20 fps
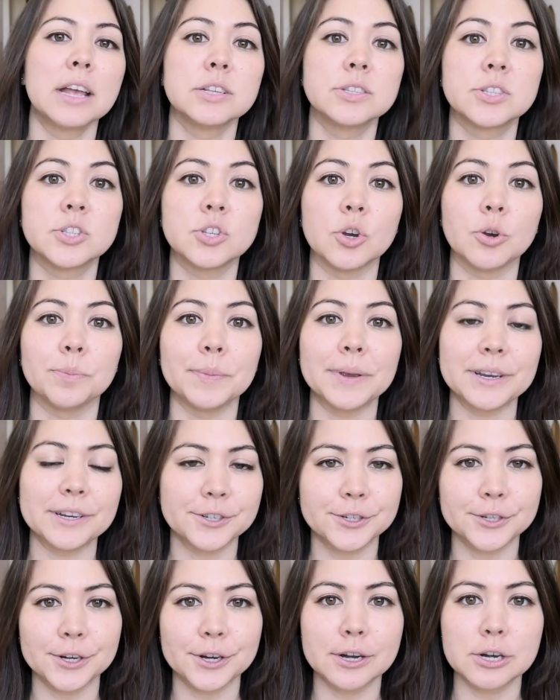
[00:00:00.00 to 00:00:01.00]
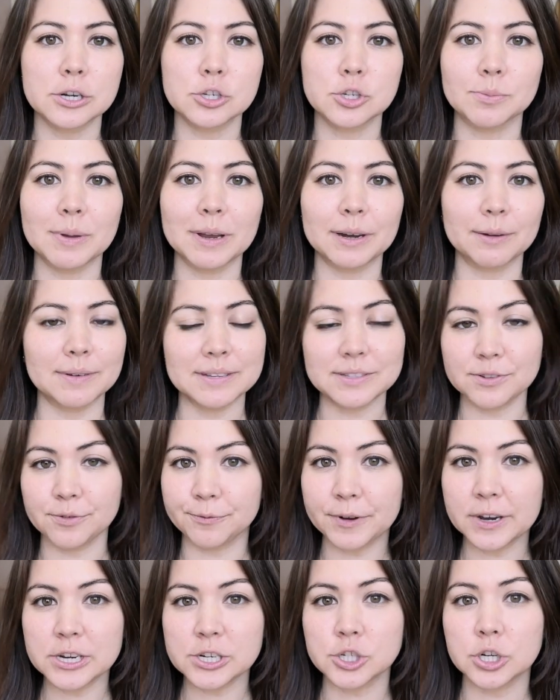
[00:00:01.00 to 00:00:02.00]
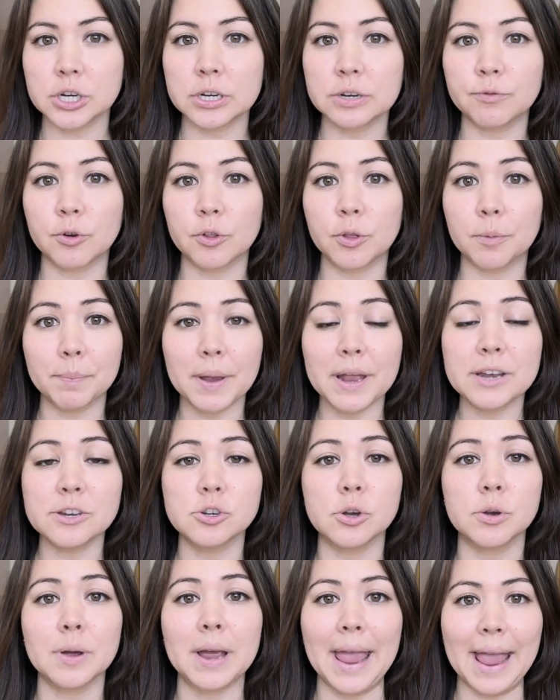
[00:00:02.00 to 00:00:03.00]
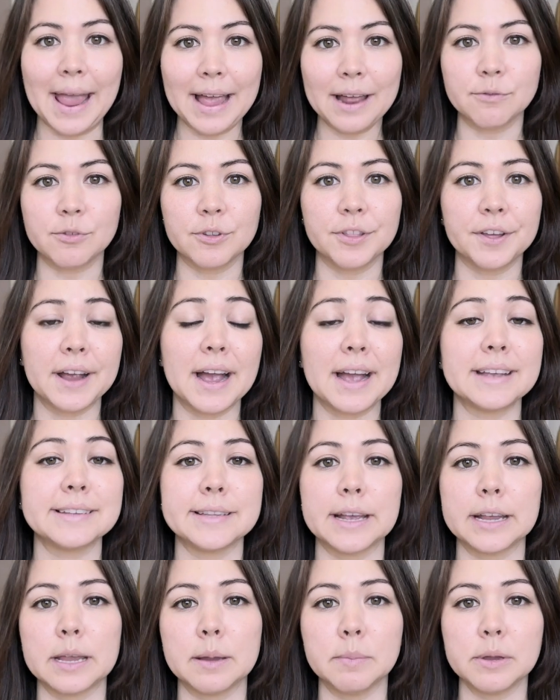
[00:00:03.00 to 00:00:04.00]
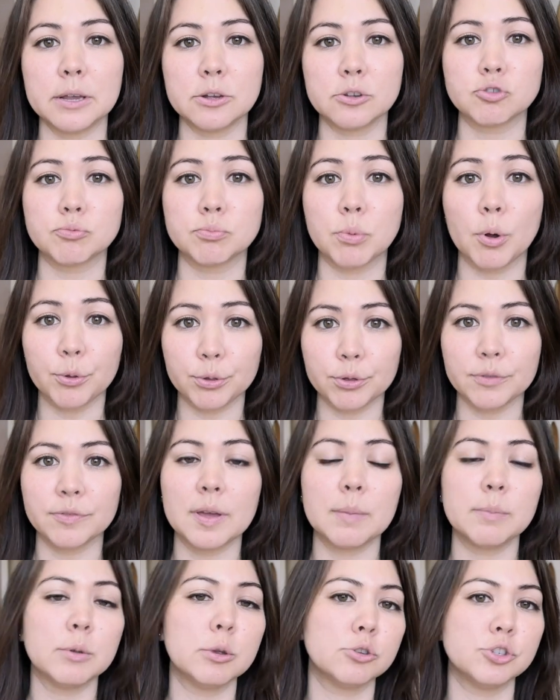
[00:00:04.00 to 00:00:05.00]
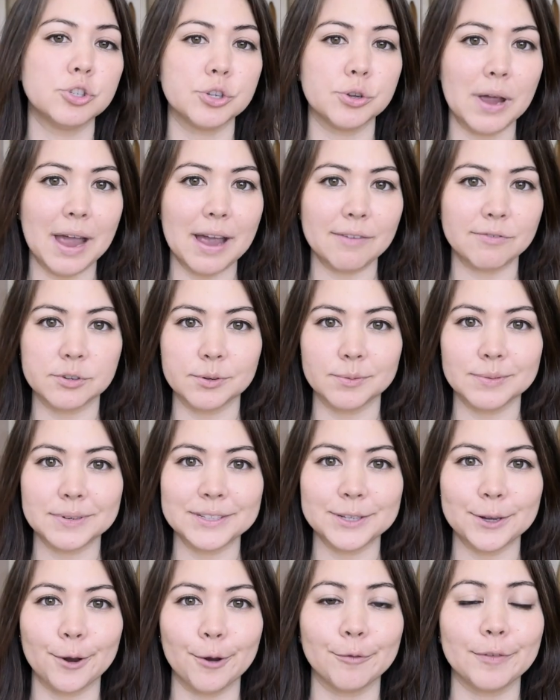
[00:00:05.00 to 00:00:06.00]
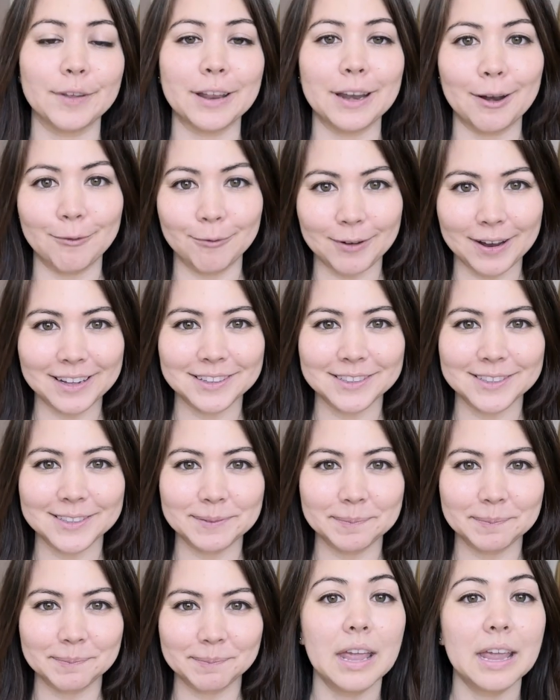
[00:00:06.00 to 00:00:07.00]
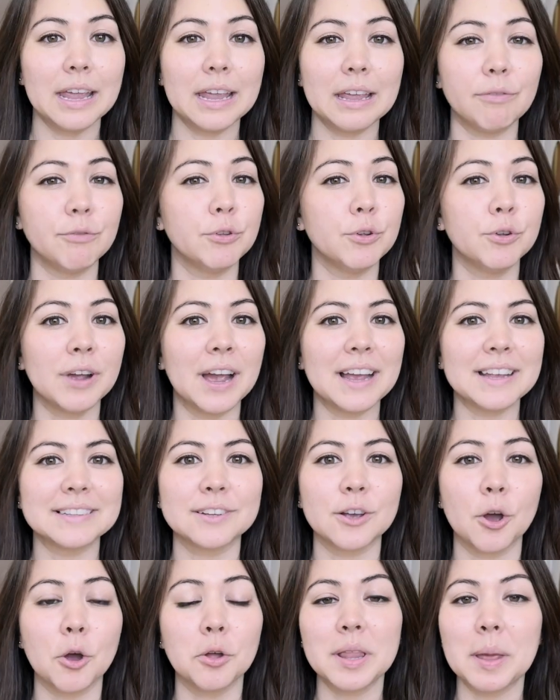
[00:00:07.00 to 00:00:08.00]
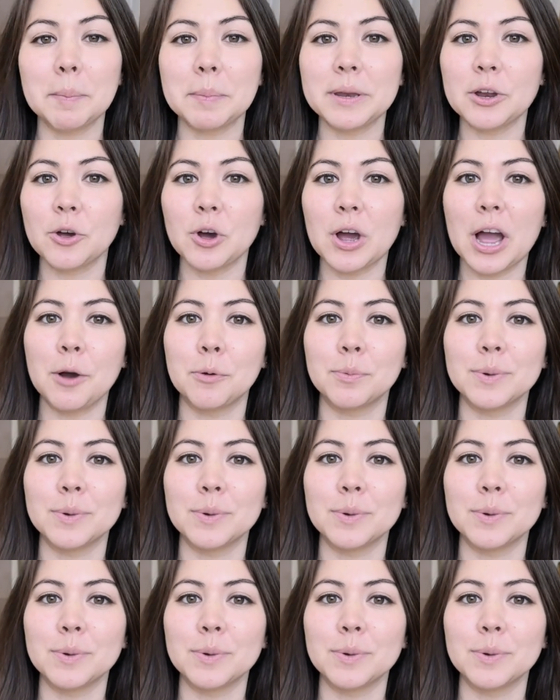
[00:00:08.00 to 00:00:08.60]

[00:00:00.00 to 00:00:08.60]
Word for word: So make sure to make a reservation for the bento and for the kaiseki meals. Both of them you do have to reserve in advance. If you guys go, let me know how